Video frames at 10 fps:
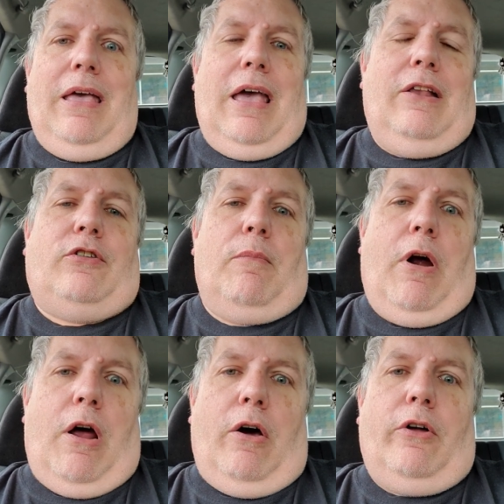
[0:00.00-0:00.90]
And
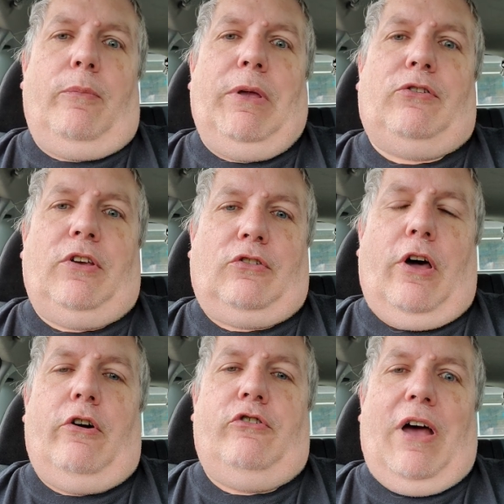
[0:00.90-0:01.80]
tomorrow there'll be
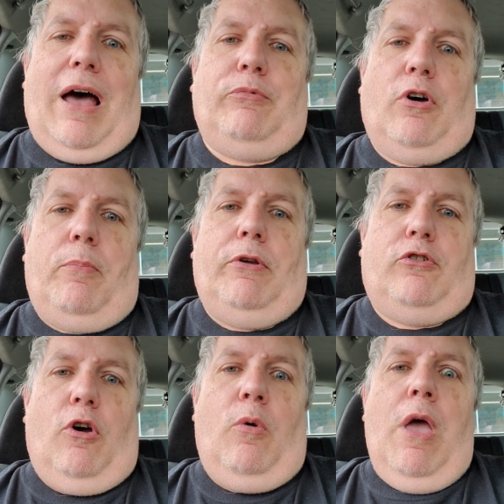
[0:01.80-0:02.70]
600 jobs open
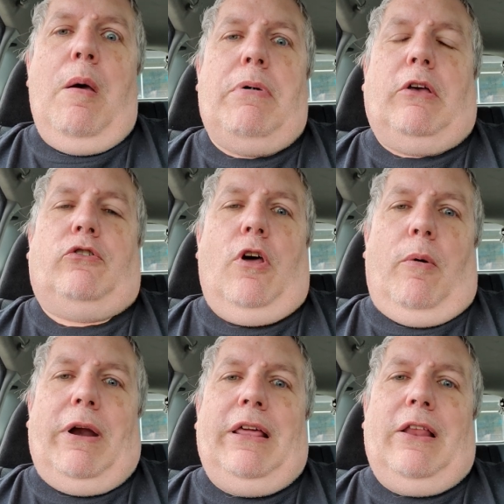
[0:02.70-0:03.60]
too, because
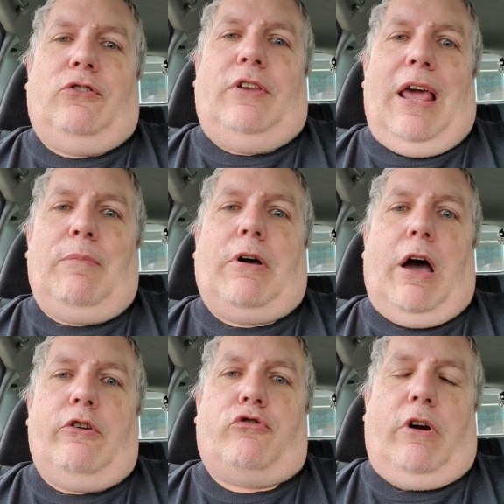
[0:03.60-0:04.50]
nobody in this damn
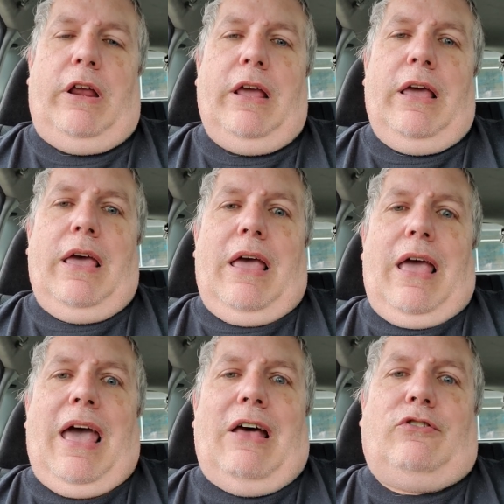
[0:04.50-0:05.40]
country
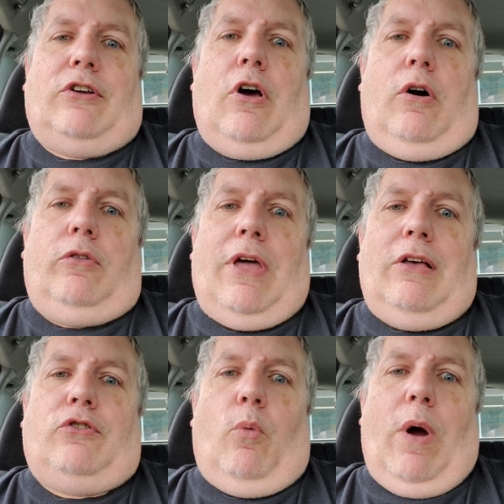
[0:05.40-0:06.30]
has
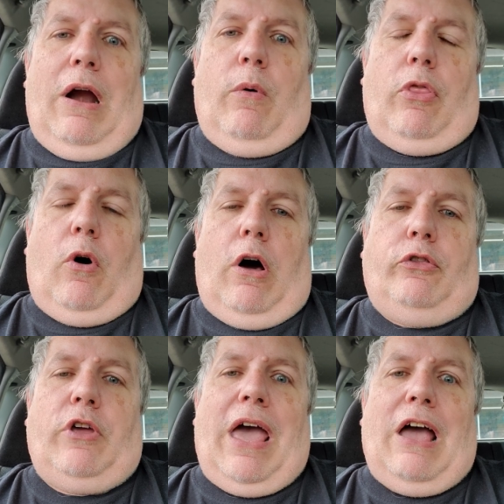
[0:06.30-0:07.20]
the wherewithal
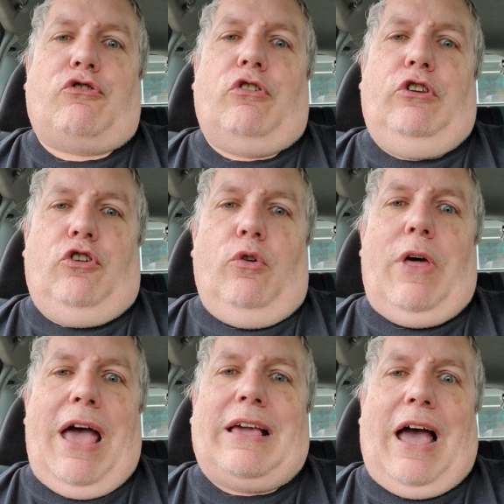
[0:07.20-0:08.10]
to actually do
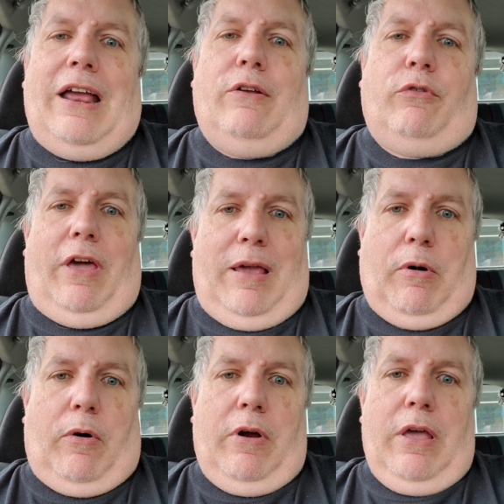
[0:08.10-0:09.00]
that kind of
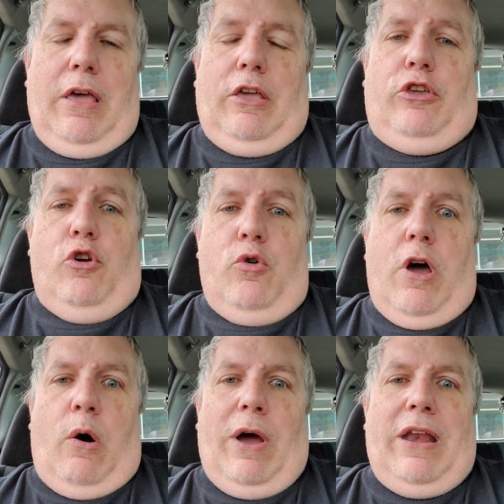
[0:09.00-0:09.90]
labor. You
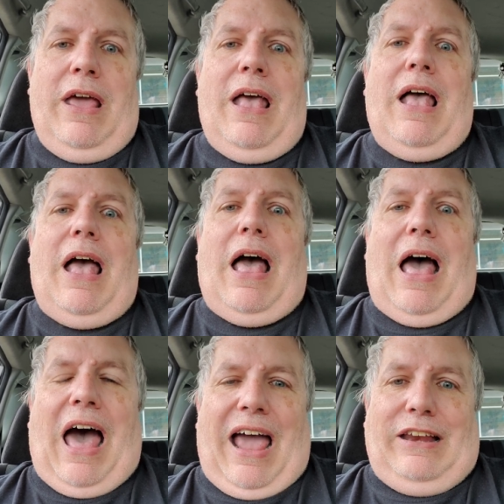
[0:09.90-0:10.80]
know it.
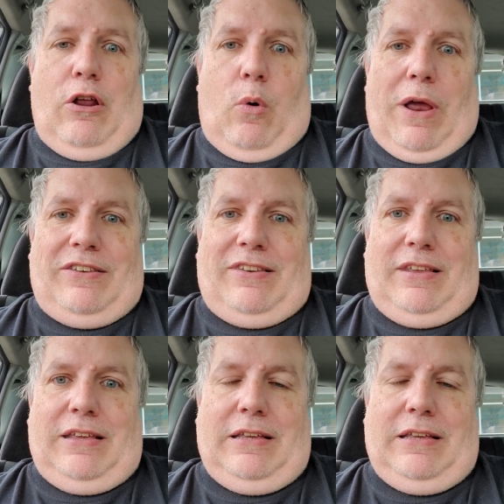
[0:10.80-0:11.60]
I know it.